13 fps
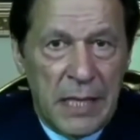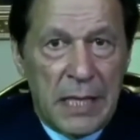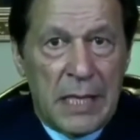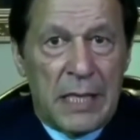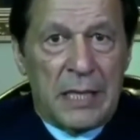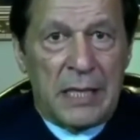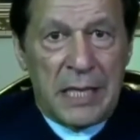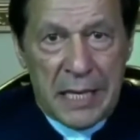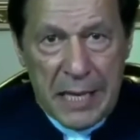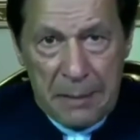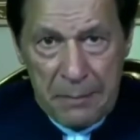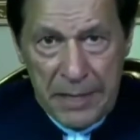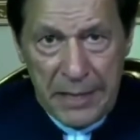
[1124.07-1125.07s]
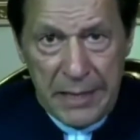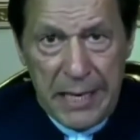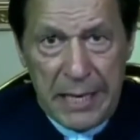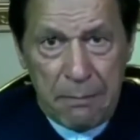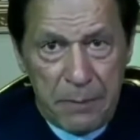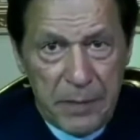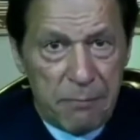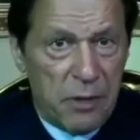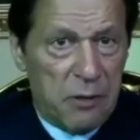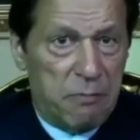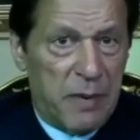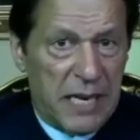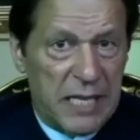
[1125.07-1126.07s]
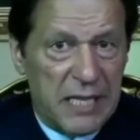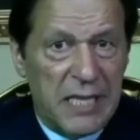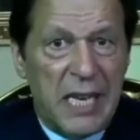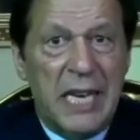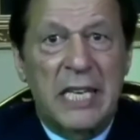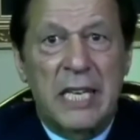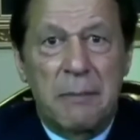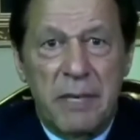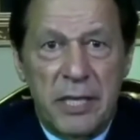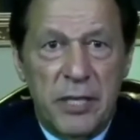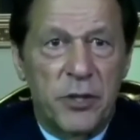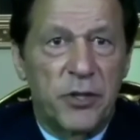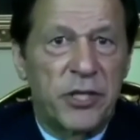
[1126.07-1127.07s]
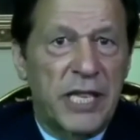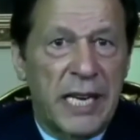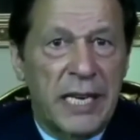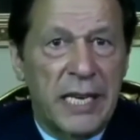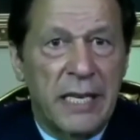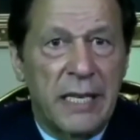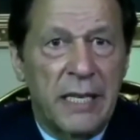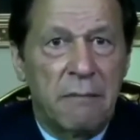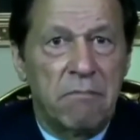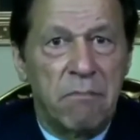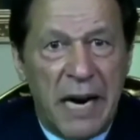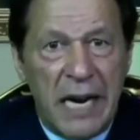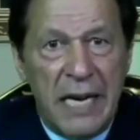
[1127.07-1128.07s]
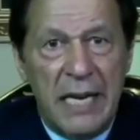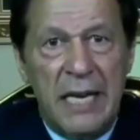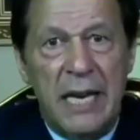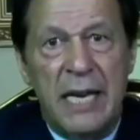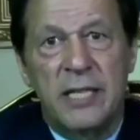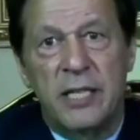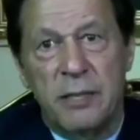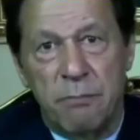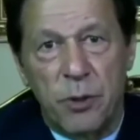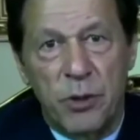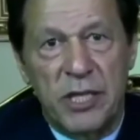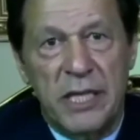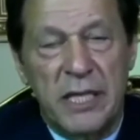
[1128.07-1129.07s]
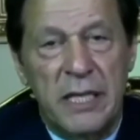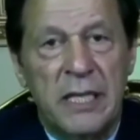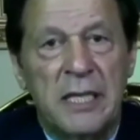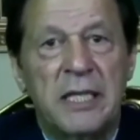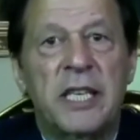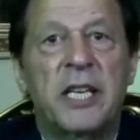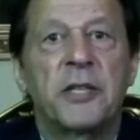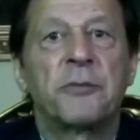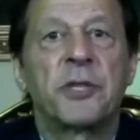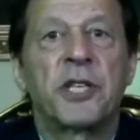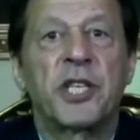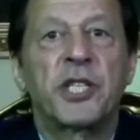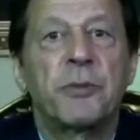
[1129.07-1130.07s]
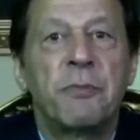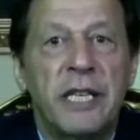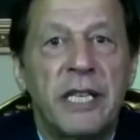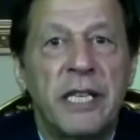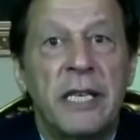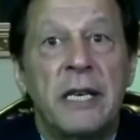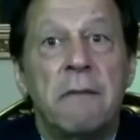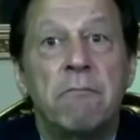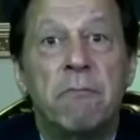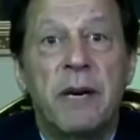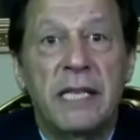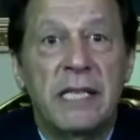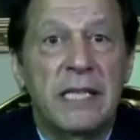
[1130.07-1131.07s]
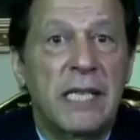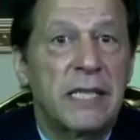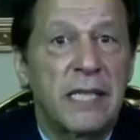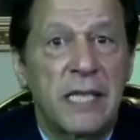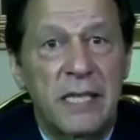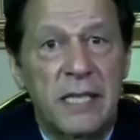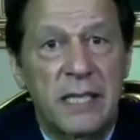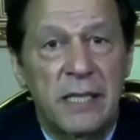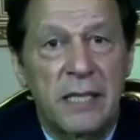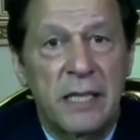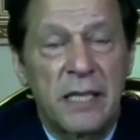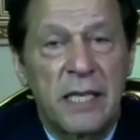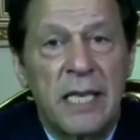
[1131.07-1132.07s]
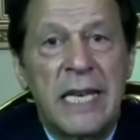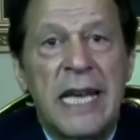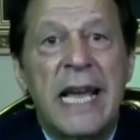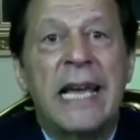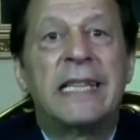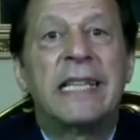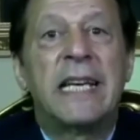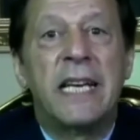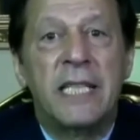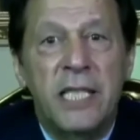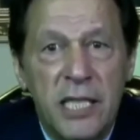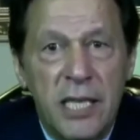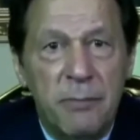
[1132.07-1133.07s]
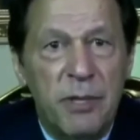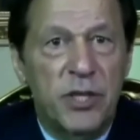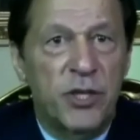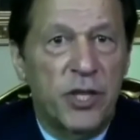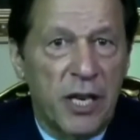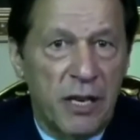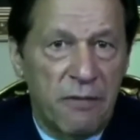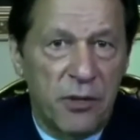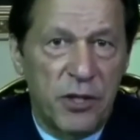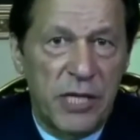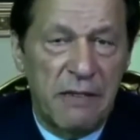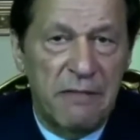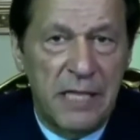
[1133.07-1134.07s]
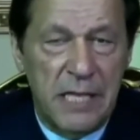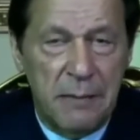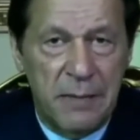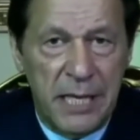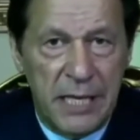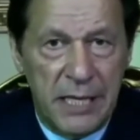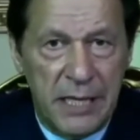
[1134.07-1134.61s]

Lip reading: The government and people of Pakistan are committed to standing by and supporting their Kashmiri brothers and sisters in the legitimate struggle for self-determination.